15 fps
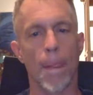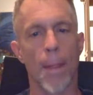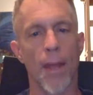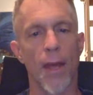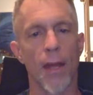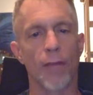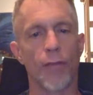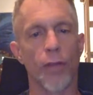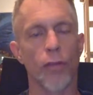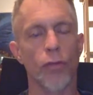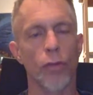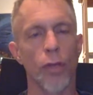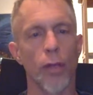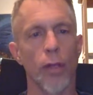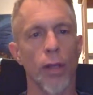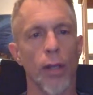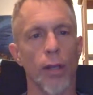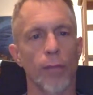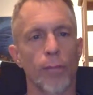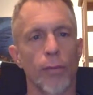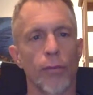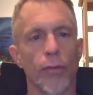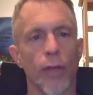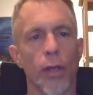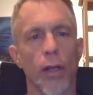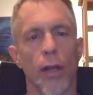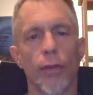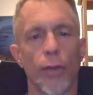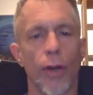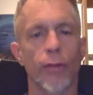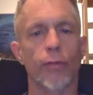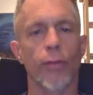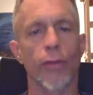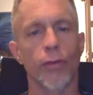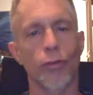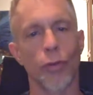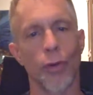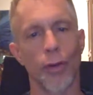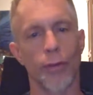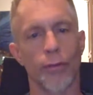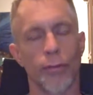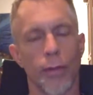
And eventually they presented Andres with a choice.